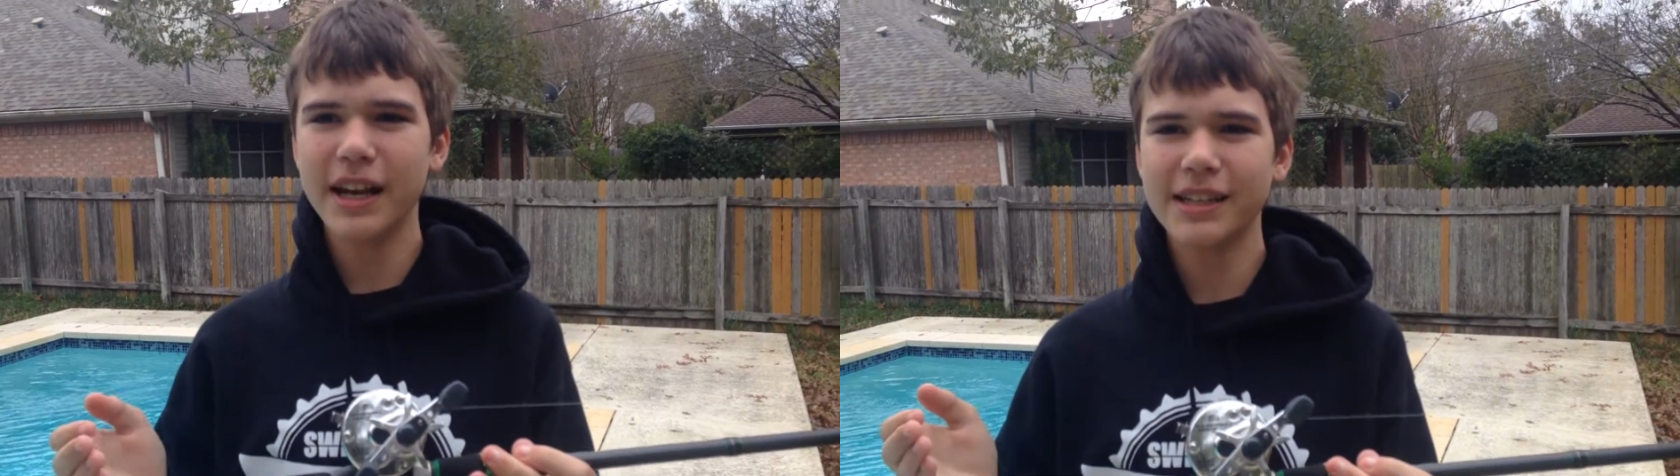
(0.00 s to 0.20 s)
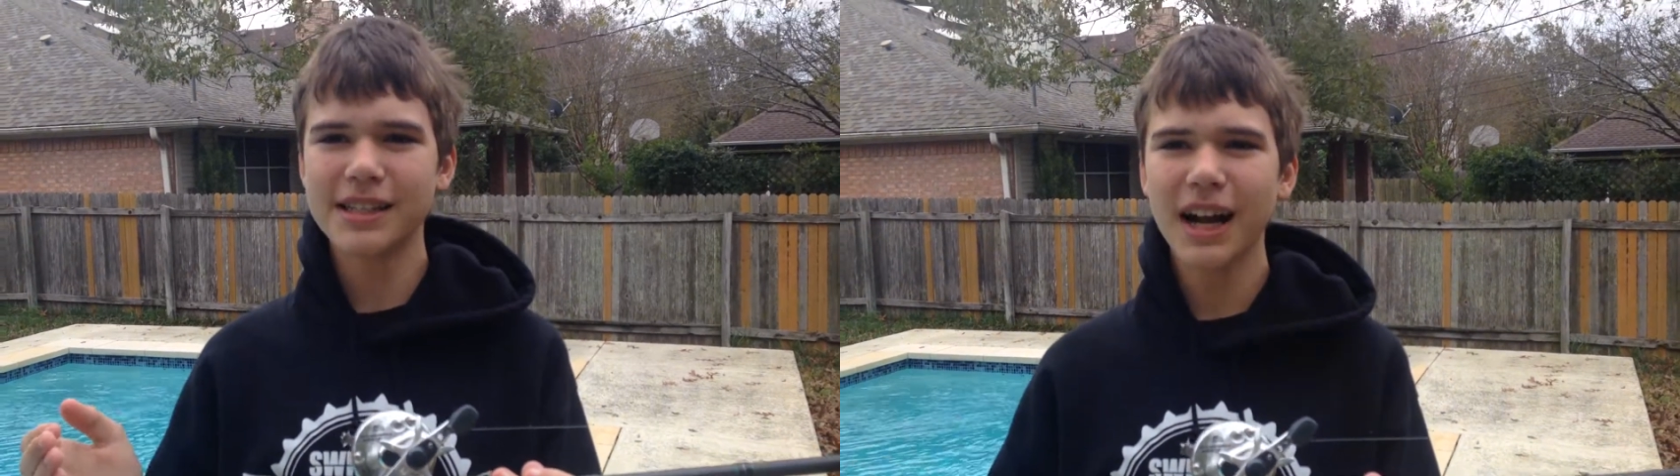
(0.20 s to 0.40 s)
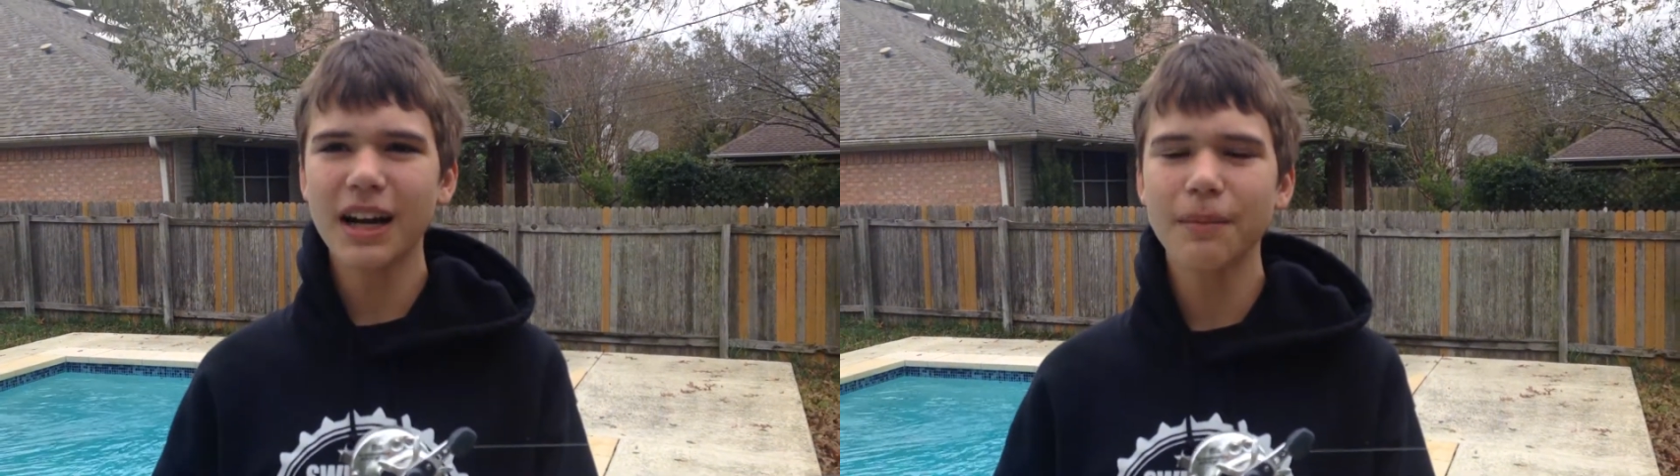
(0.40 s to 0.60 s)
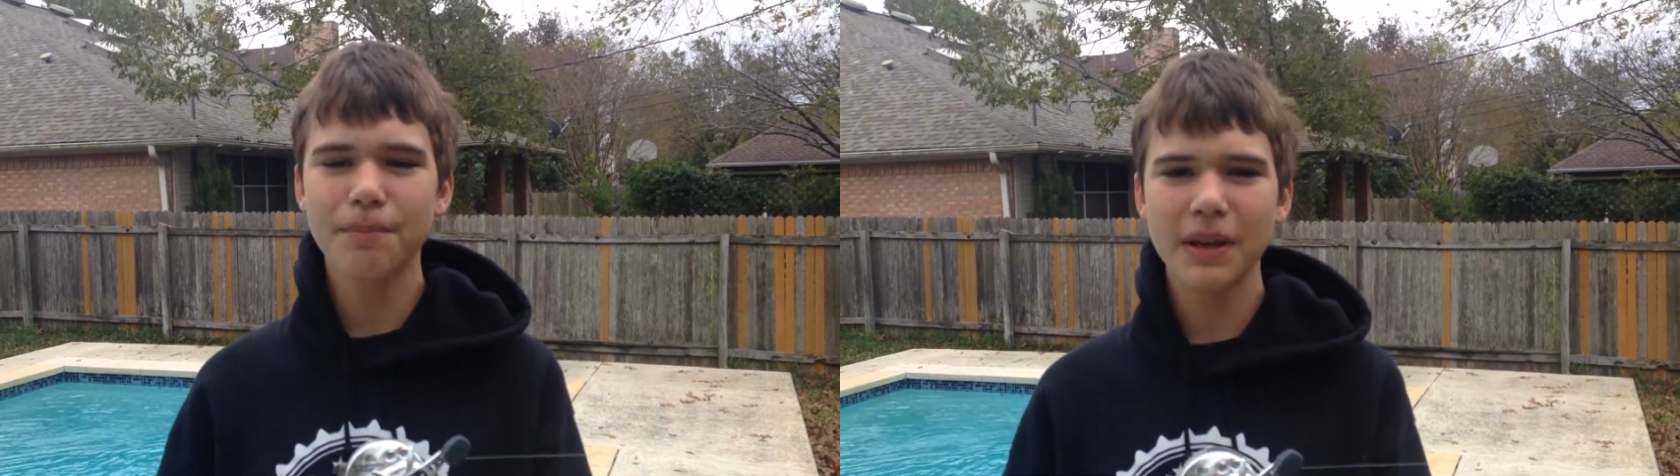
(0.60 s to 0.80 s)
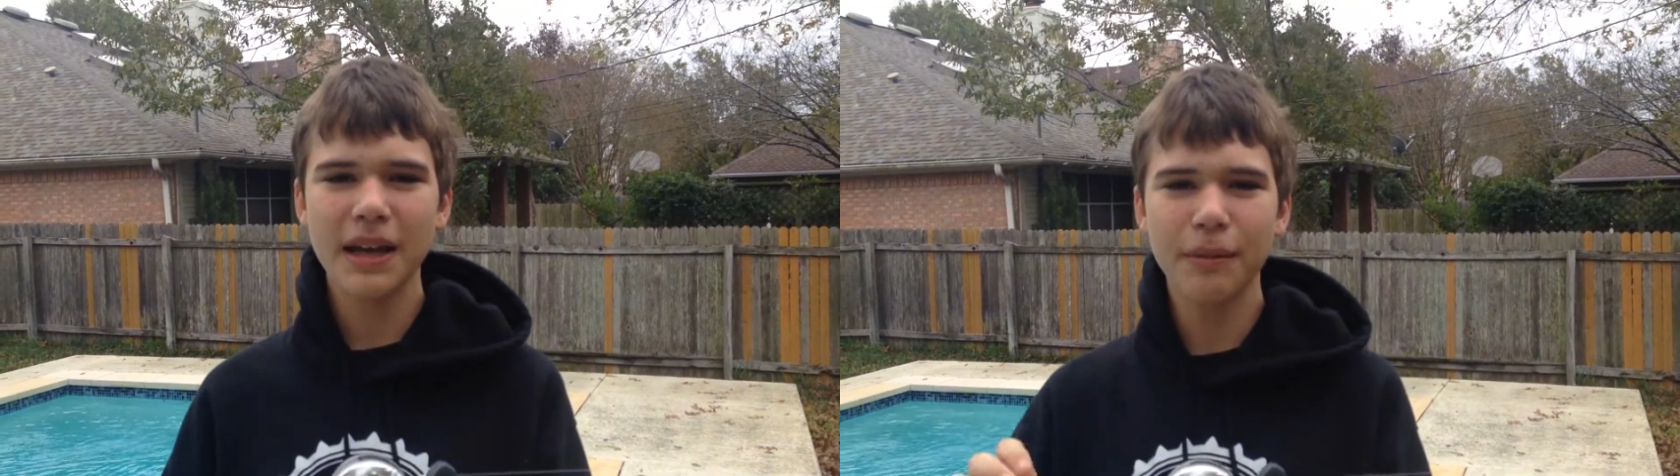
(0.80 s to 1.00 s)
and it's not going to
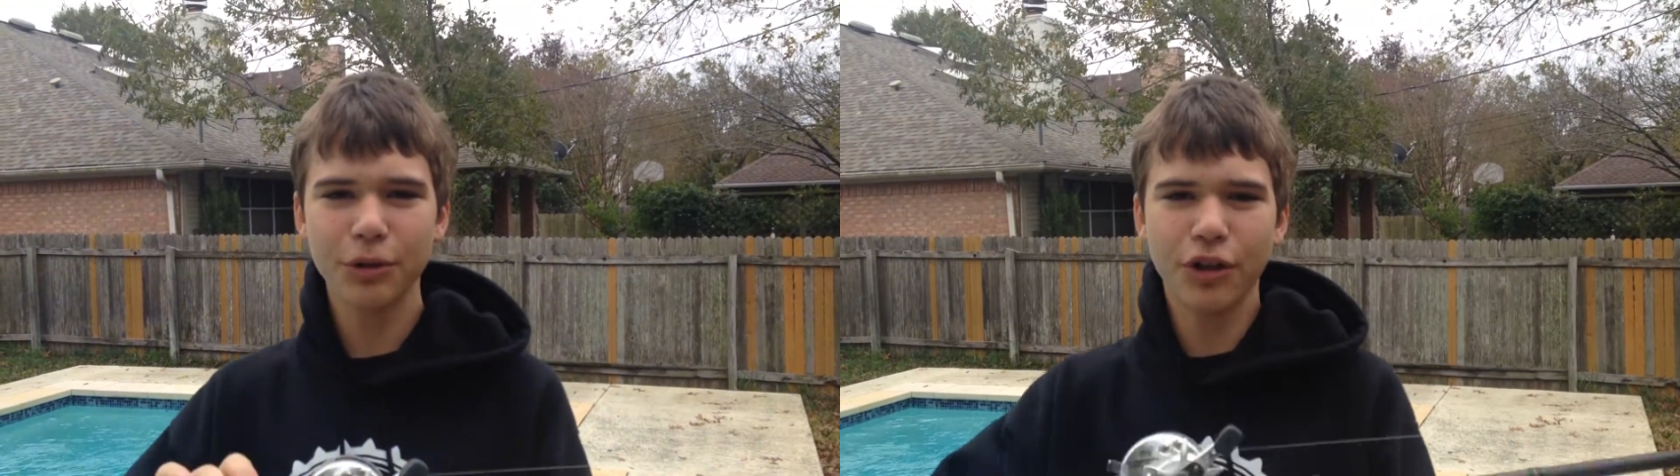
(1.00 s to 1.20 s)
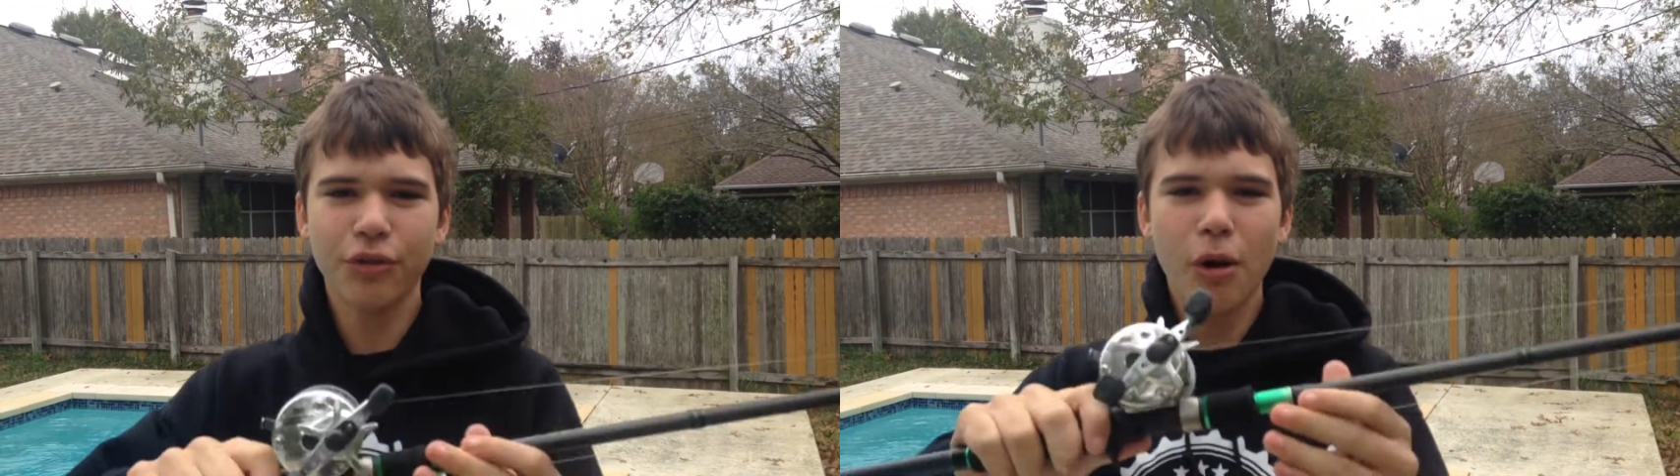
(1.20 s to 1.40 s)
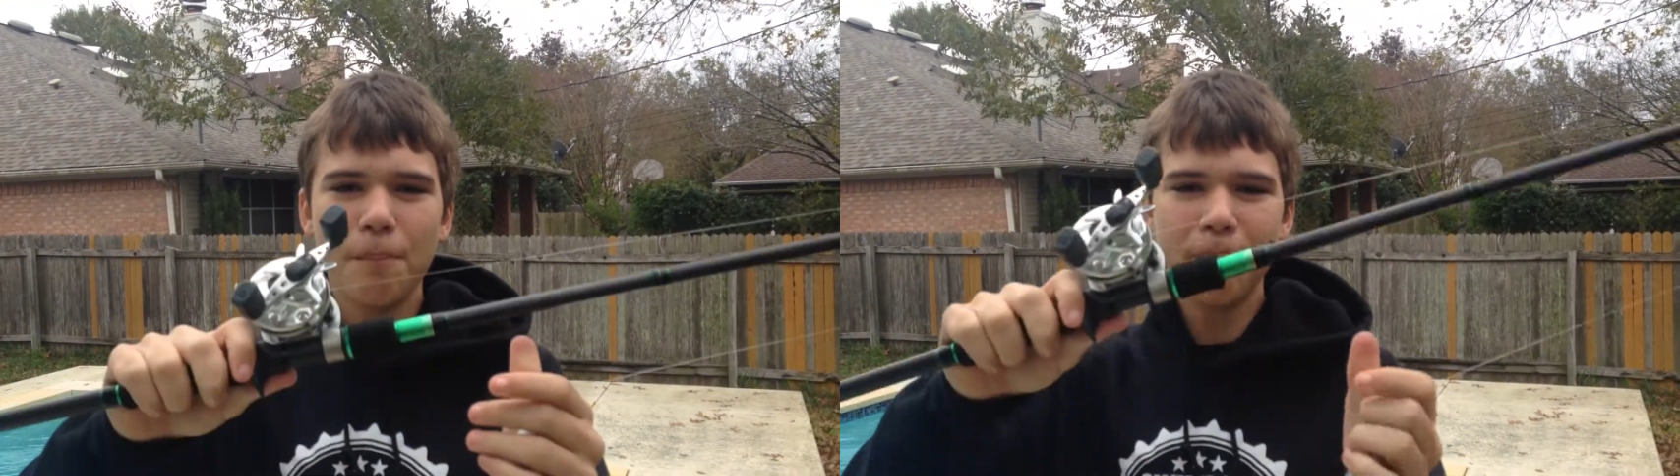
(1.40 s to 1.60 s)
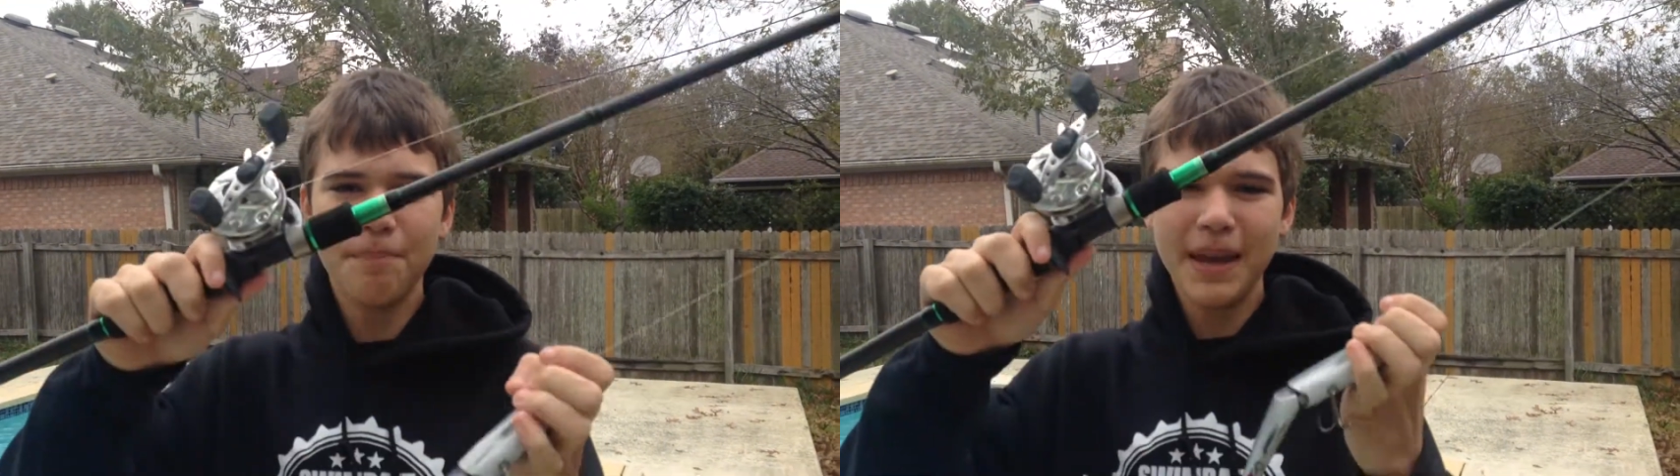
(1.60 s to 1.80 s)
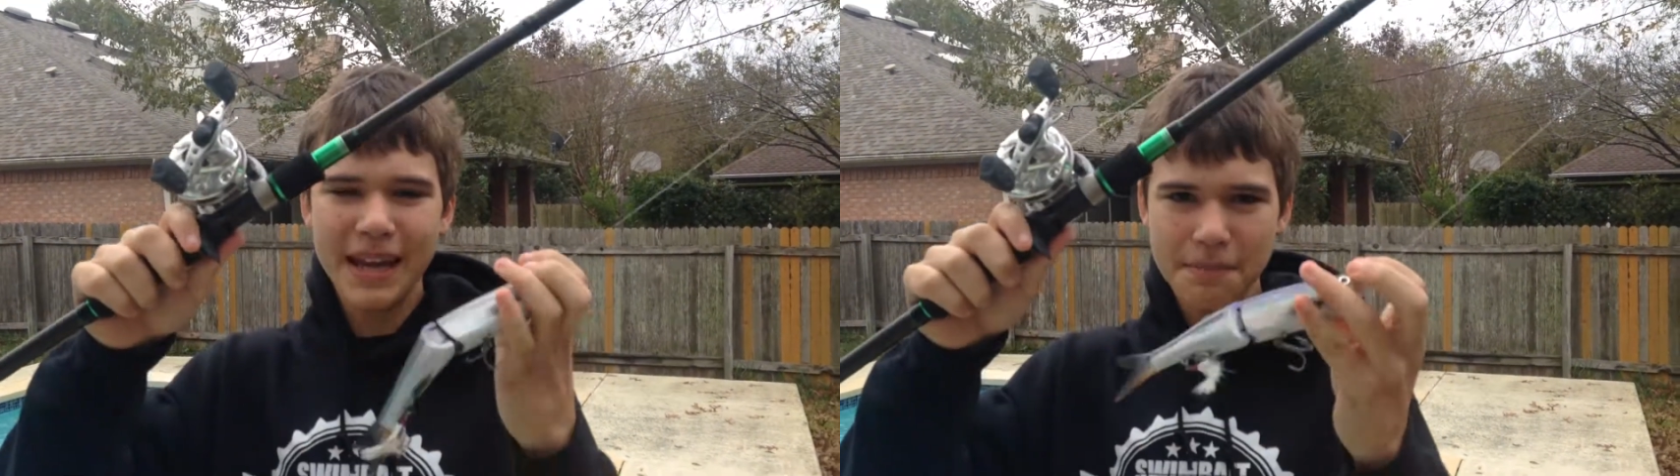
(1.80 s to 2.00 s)
be able to throw
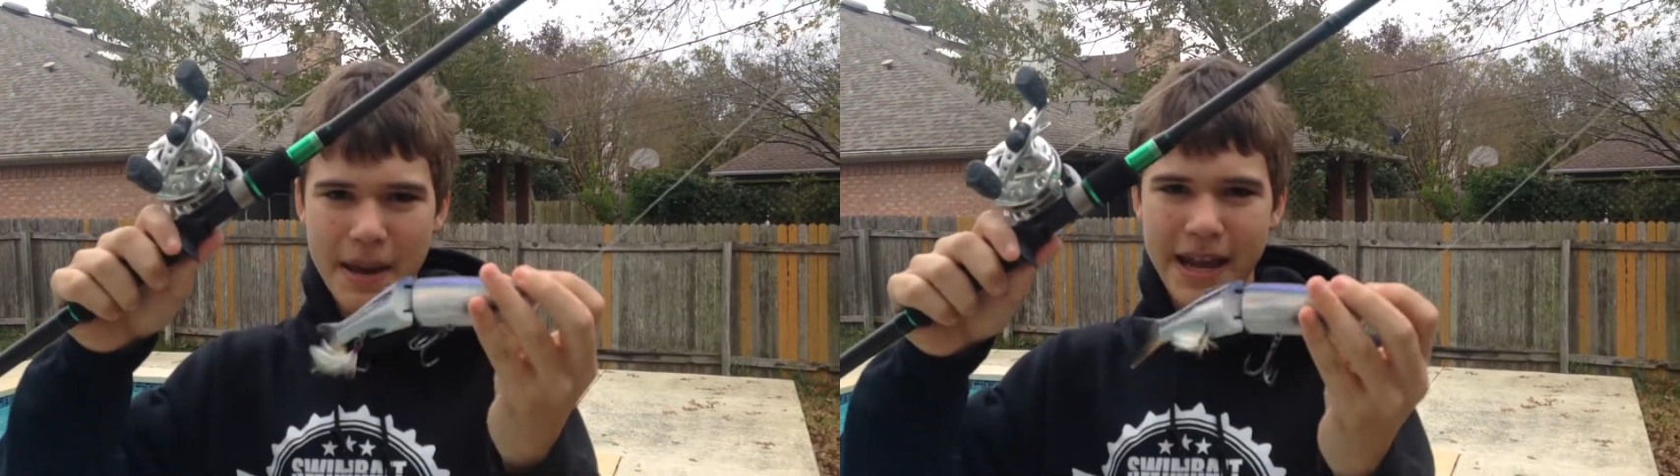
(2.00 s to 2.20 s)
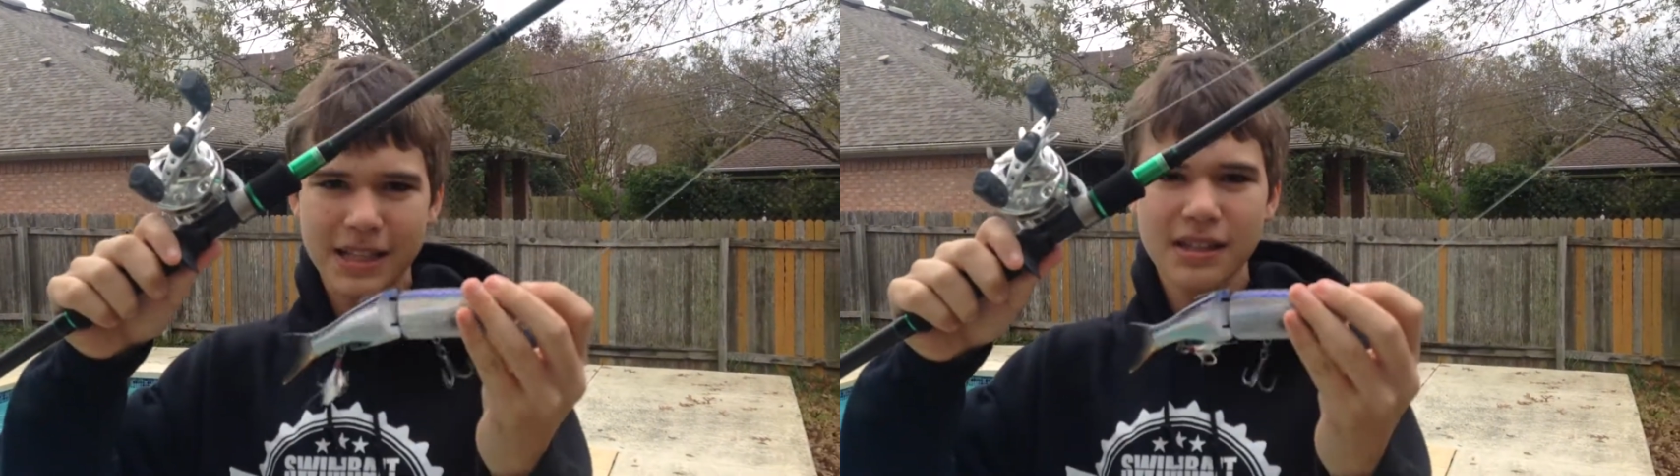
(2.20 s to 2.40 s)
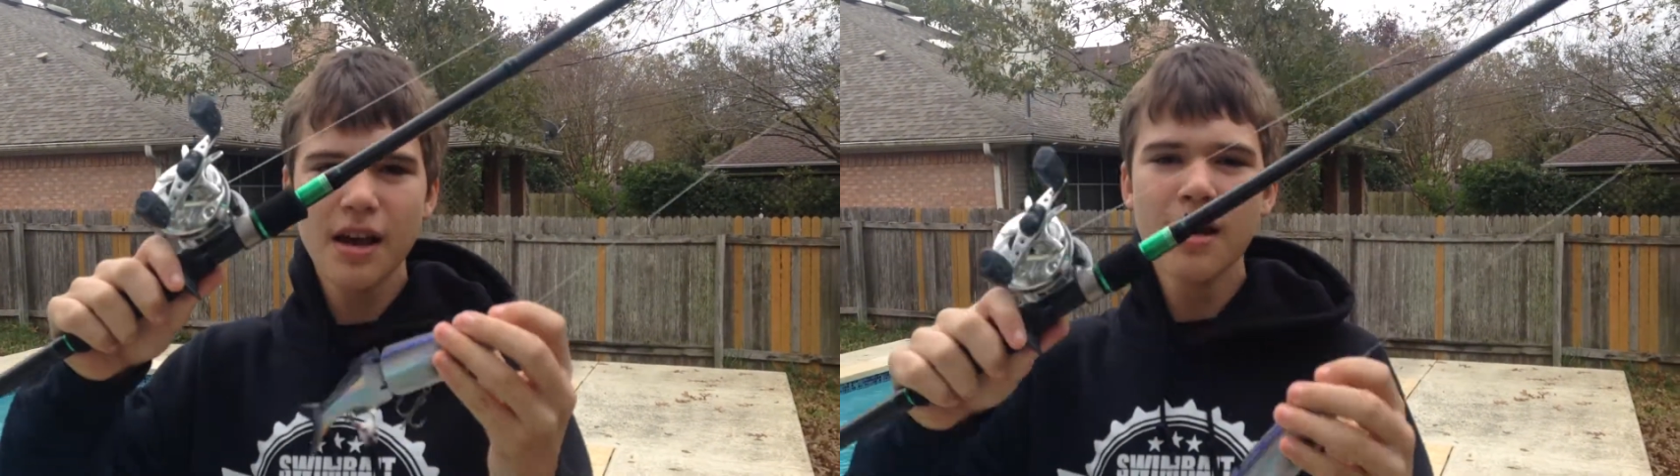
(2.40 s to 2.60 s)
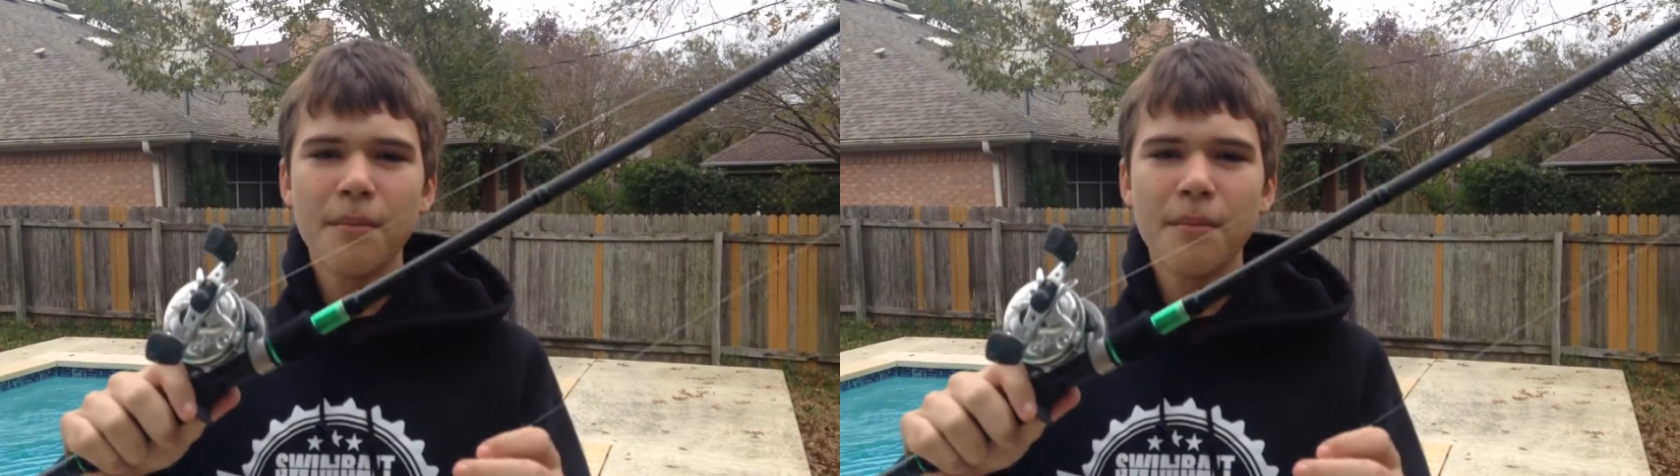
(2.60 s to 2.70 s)
big baits,